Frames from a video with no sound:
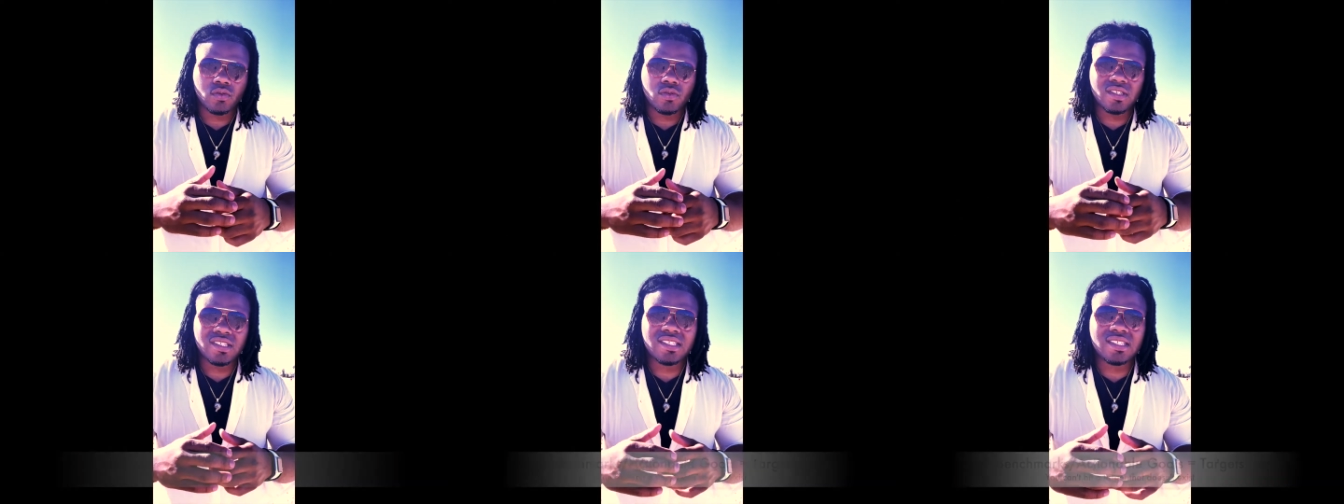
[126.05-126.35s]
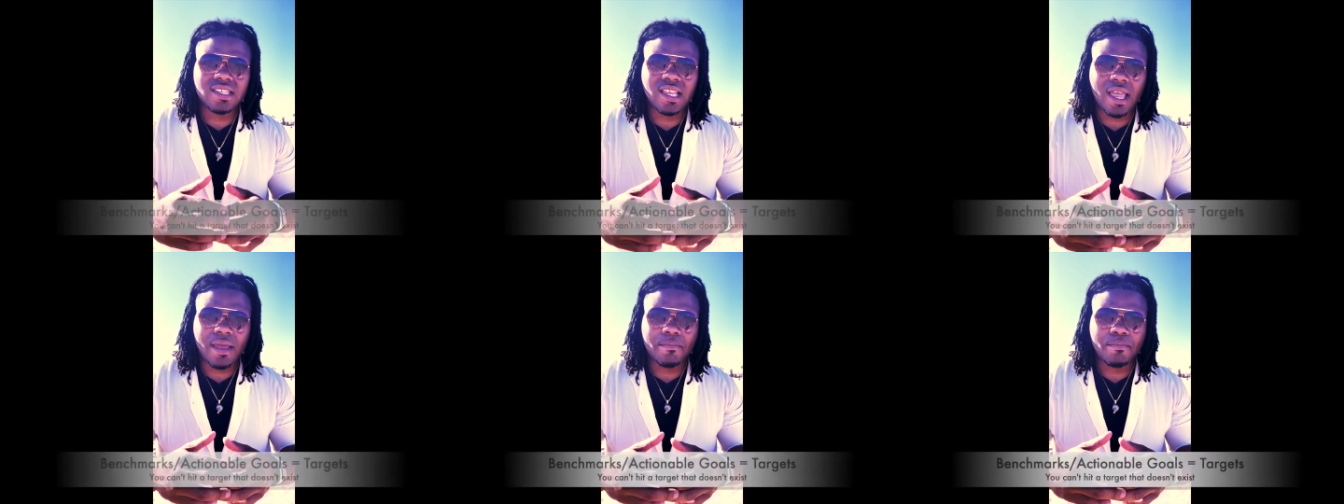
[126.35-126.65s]

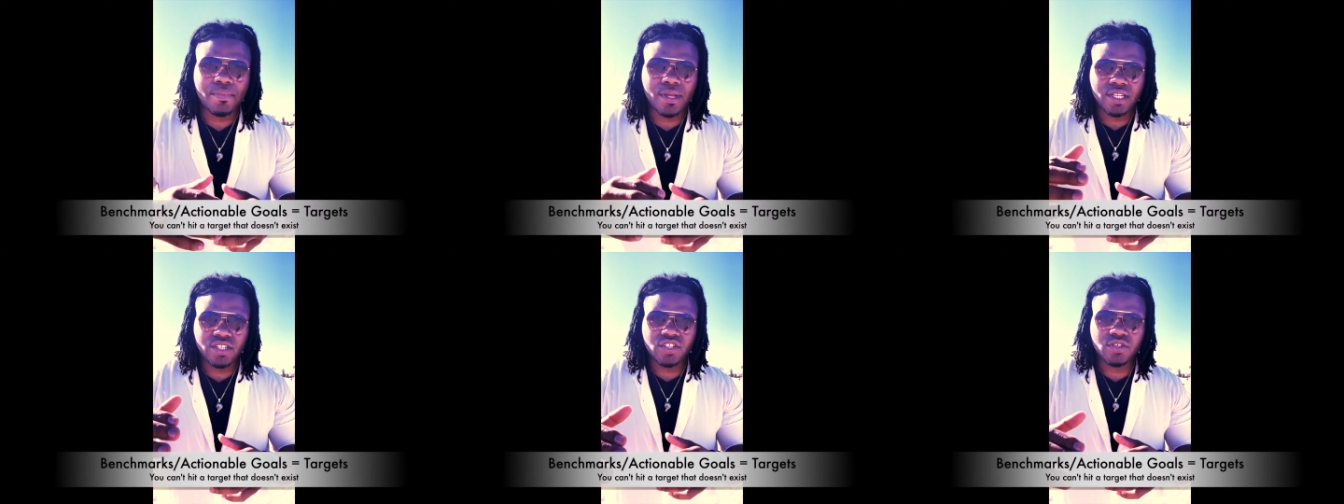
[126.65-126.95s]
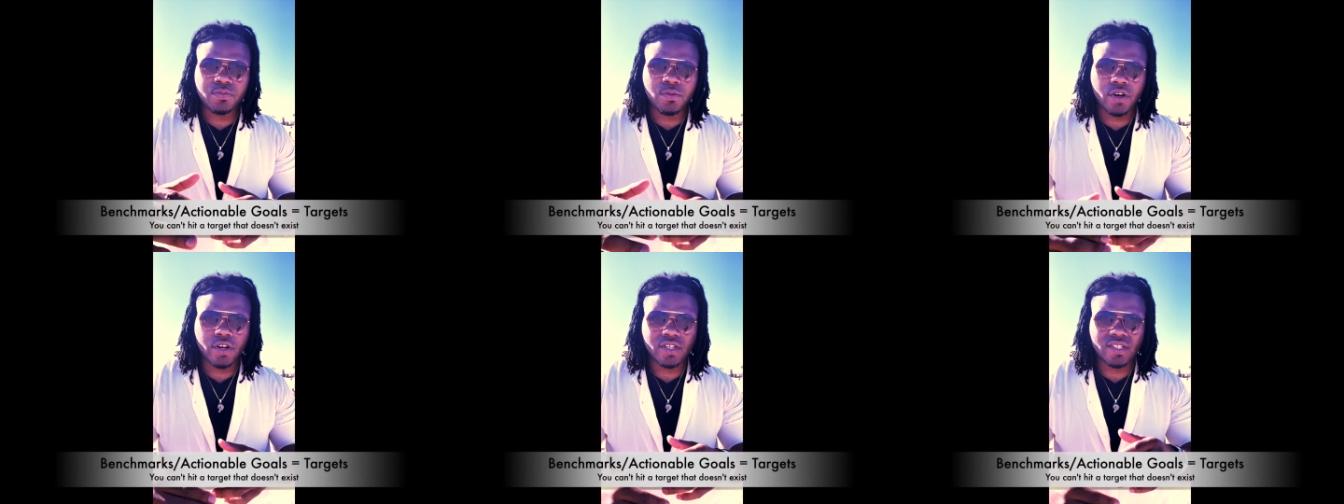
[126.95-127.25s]
set
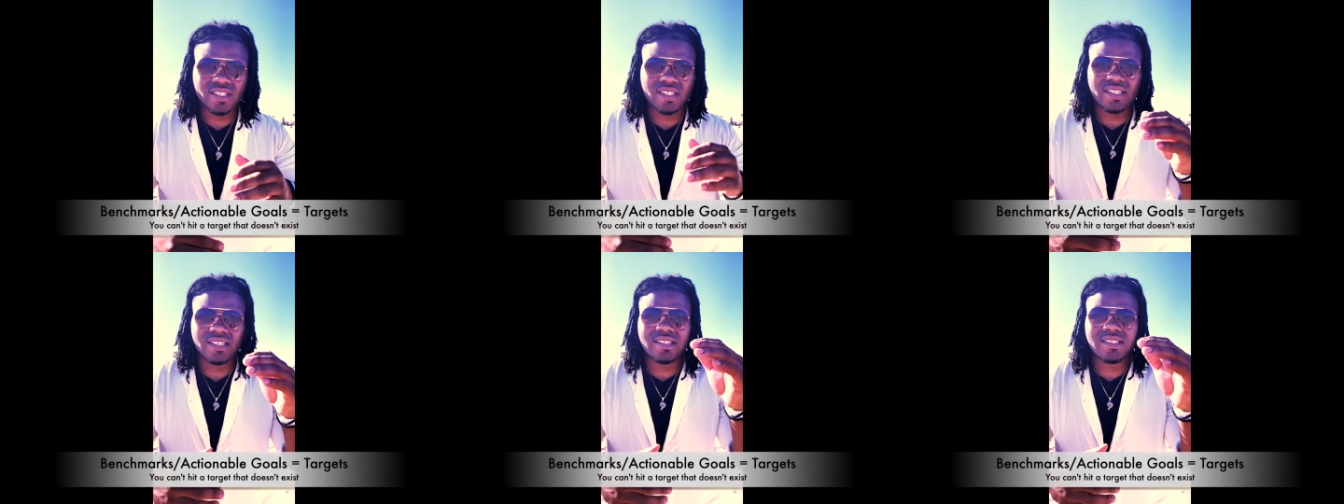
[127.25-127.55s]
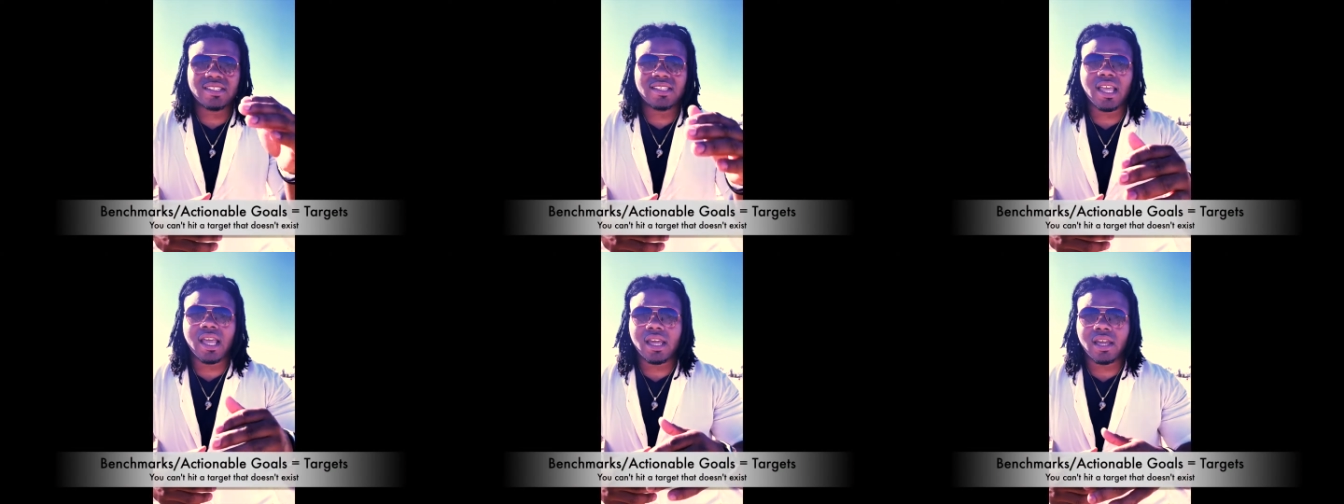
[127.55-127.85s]
benchmarks, to
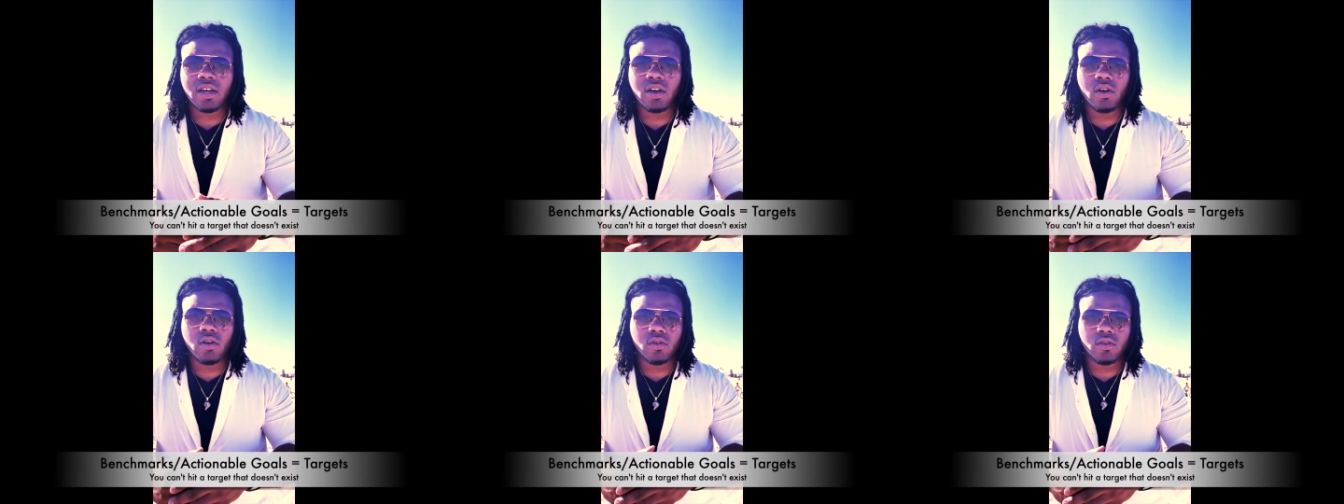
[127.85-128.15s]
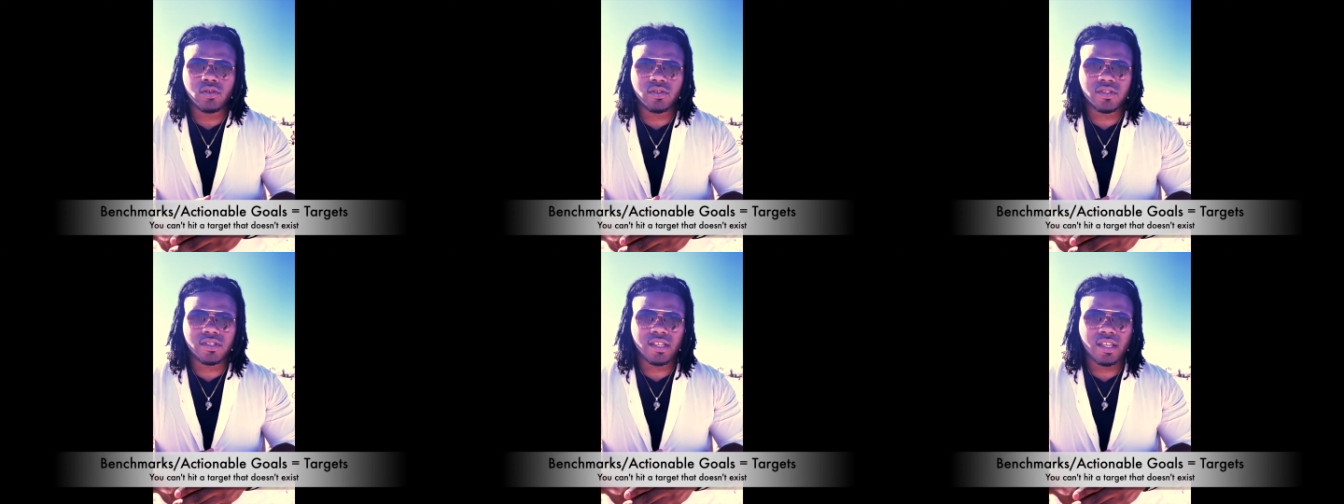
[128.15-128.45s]
set
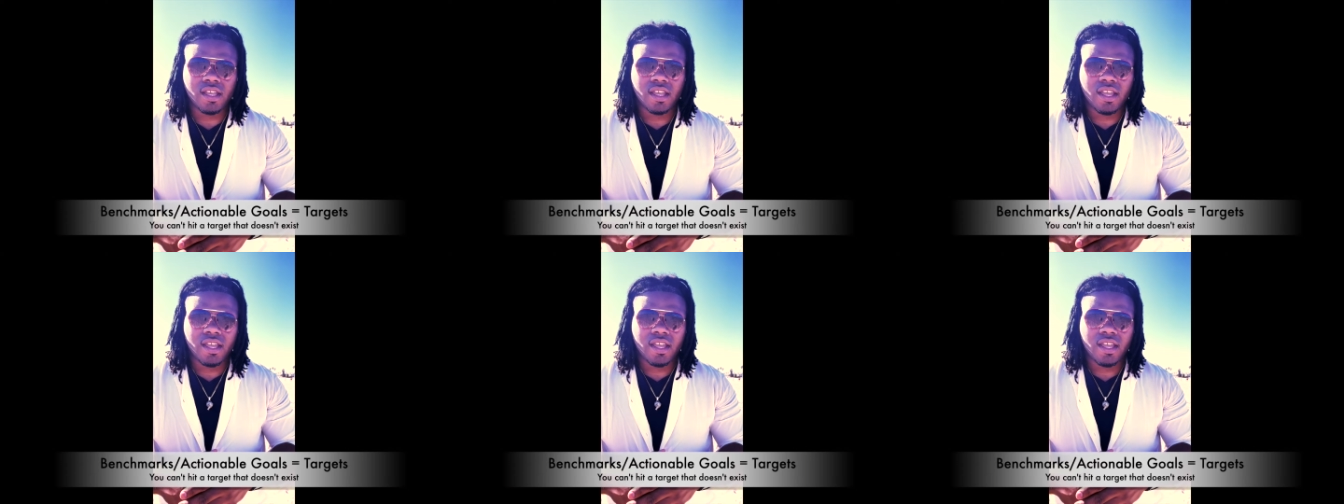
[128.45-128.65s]
goals,